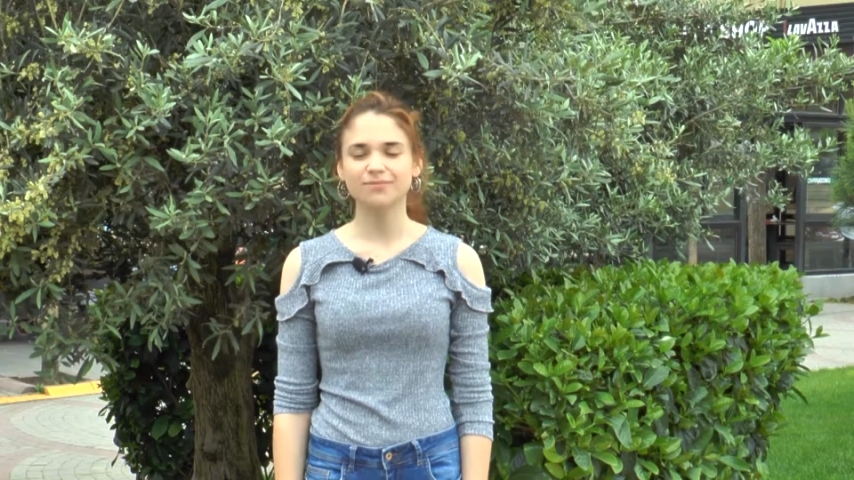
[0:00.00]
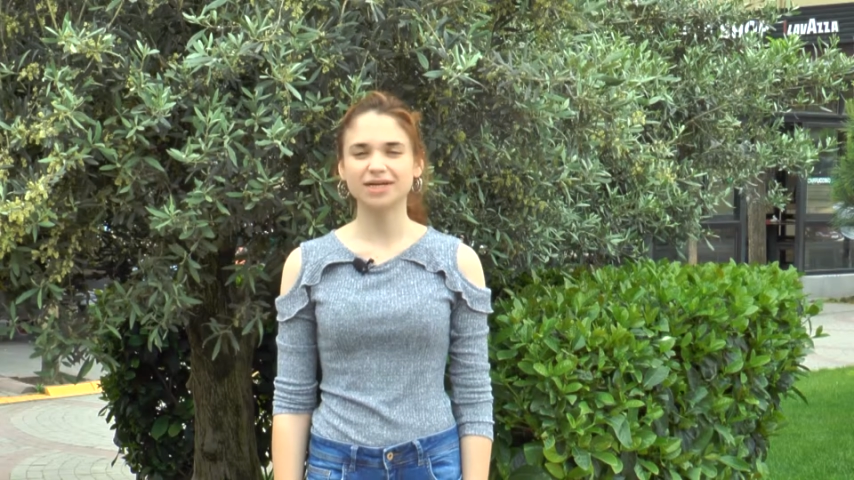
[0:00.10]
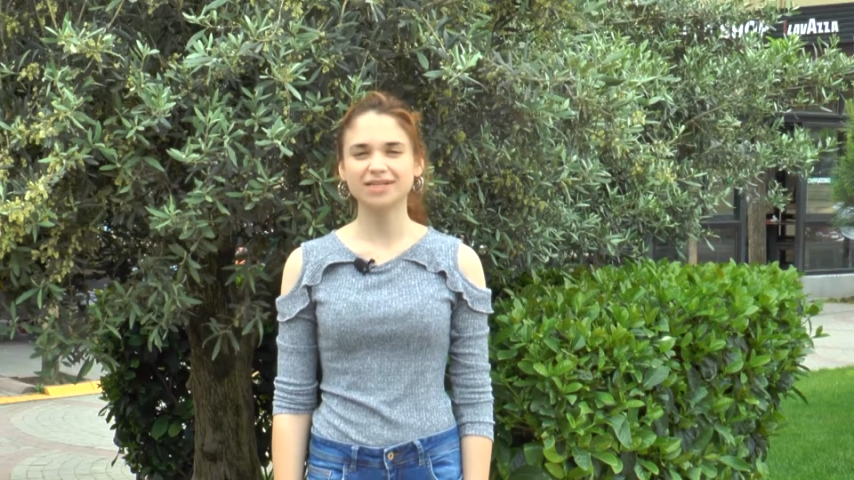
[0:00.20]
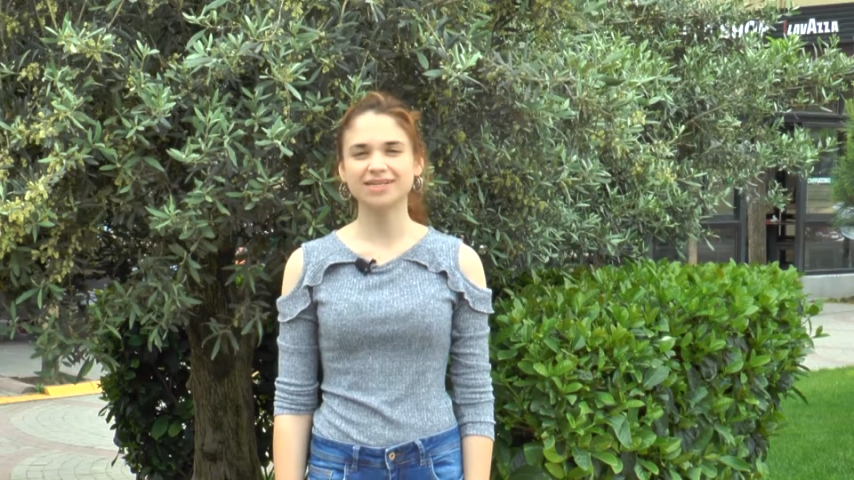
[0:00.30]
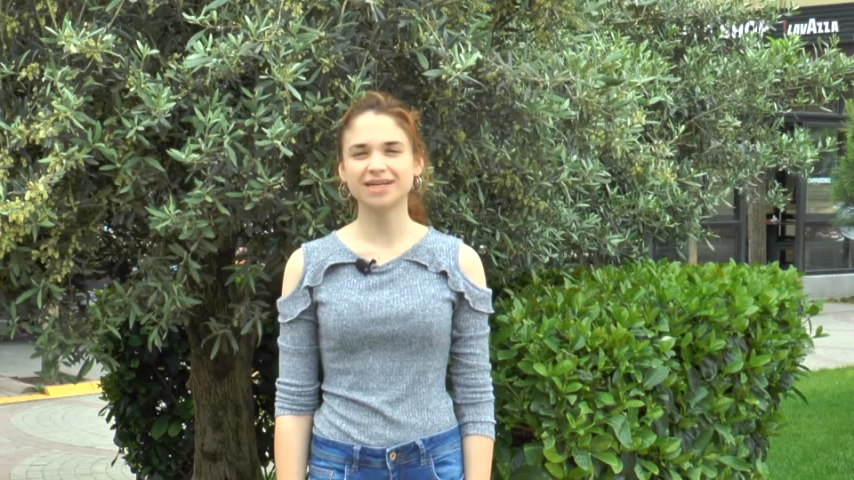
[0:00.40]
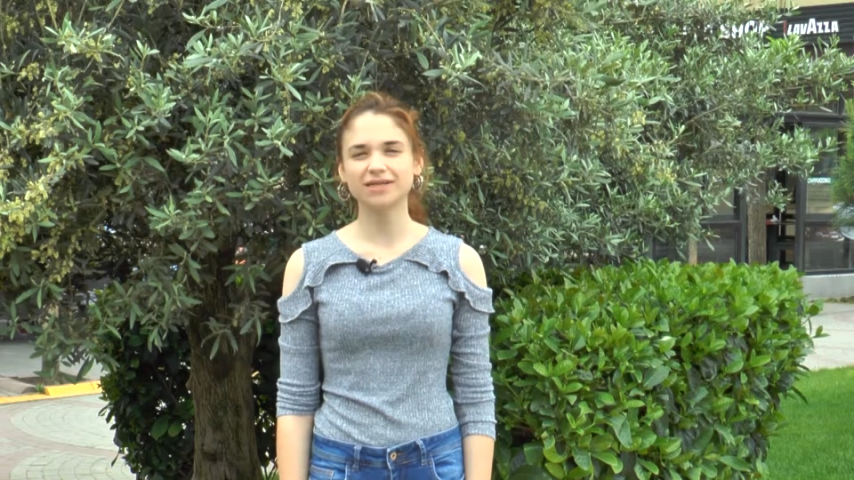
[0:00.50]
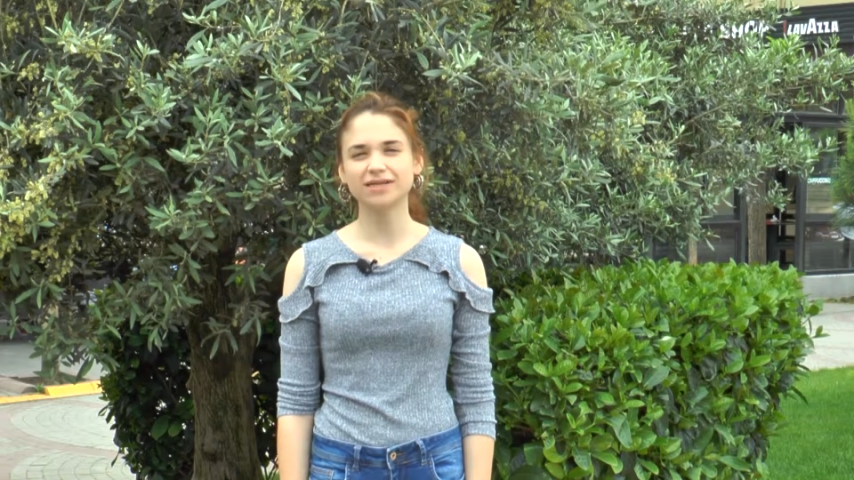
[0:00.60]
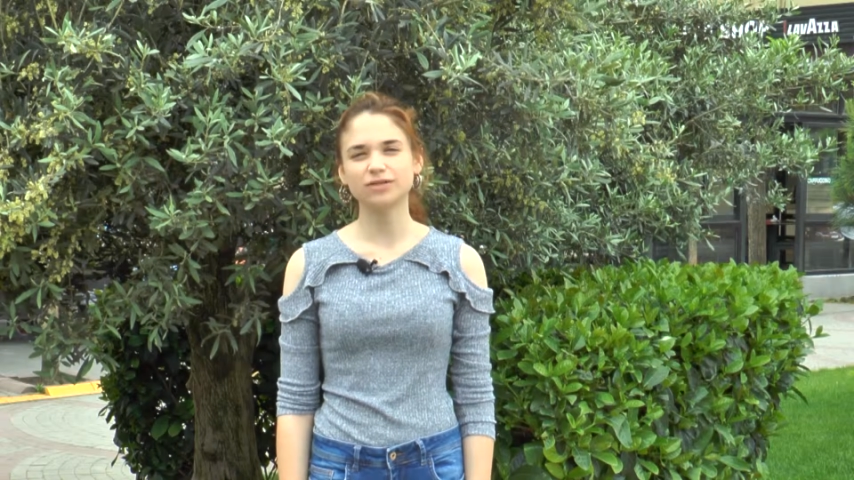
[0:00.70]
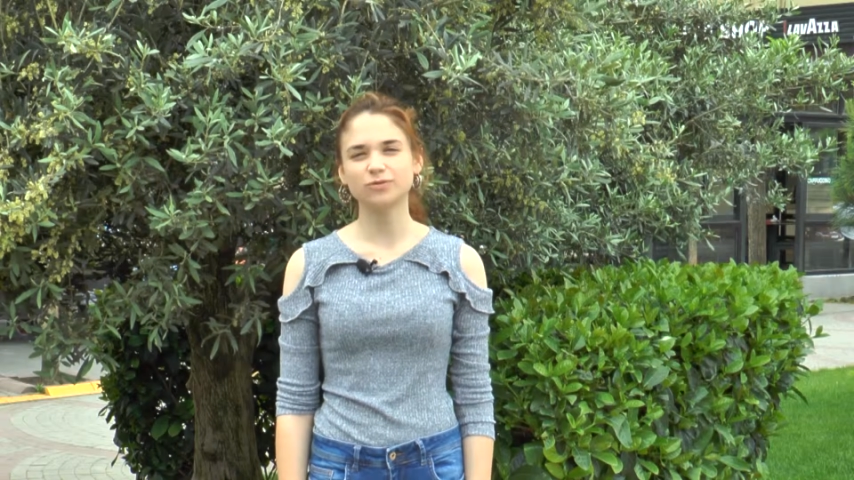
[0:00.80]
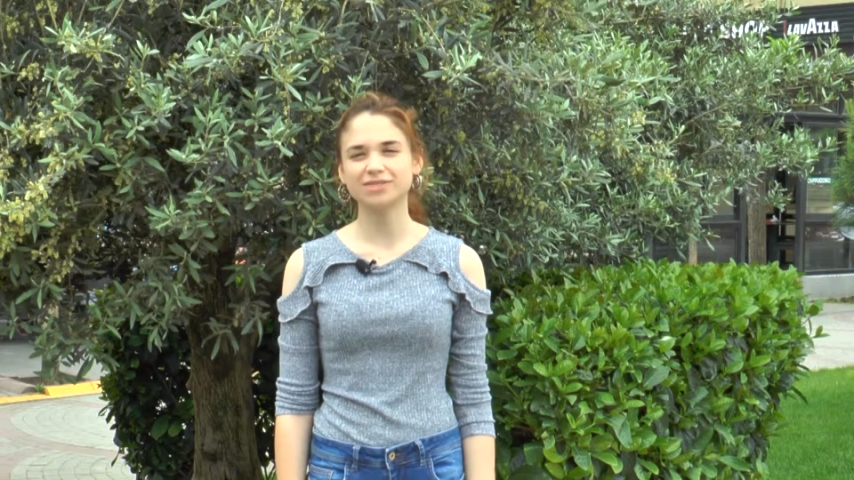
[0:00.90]
but
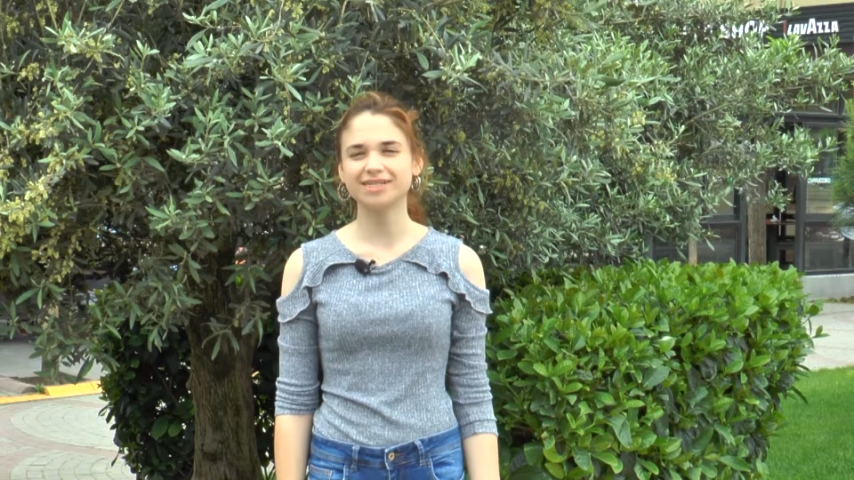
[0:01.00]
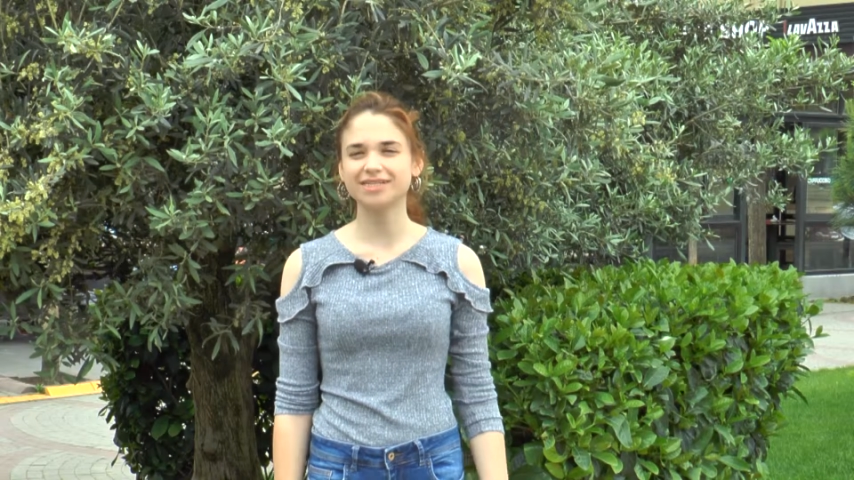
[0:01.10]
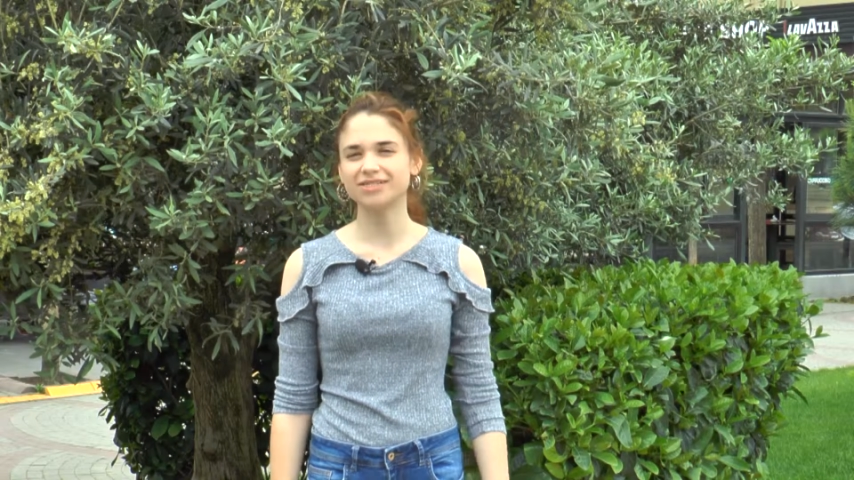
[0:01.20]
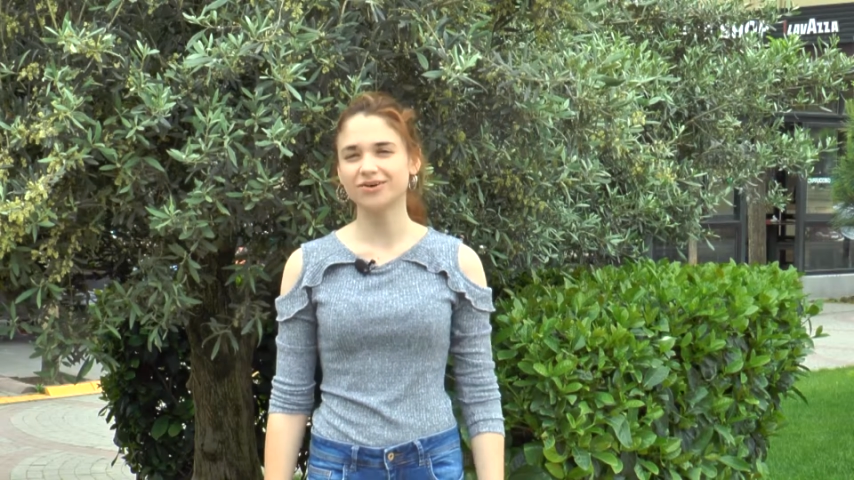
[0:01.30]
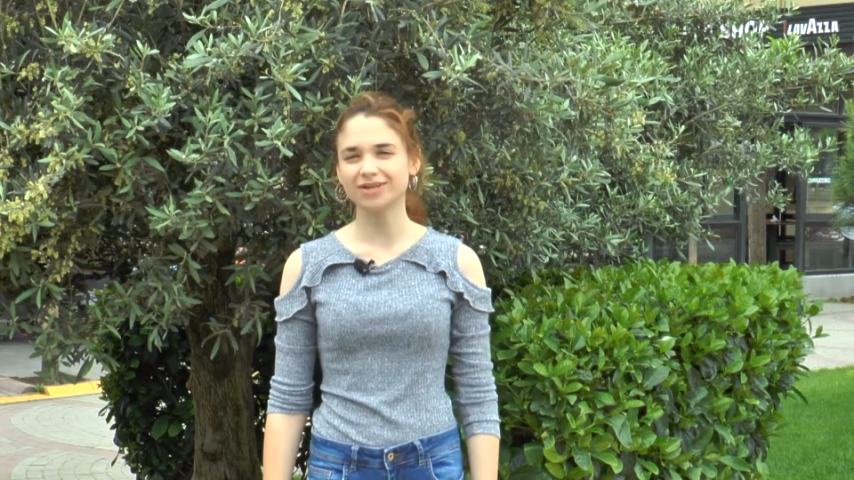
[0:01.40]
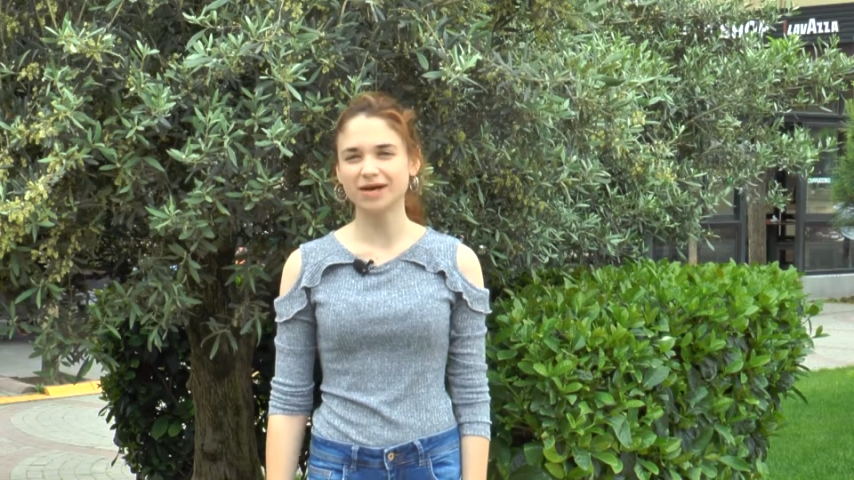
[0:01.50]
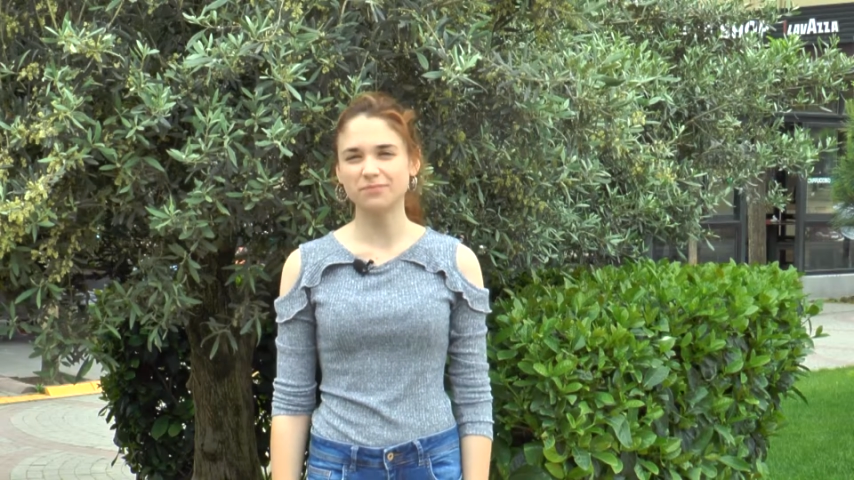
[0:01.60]
it was not the only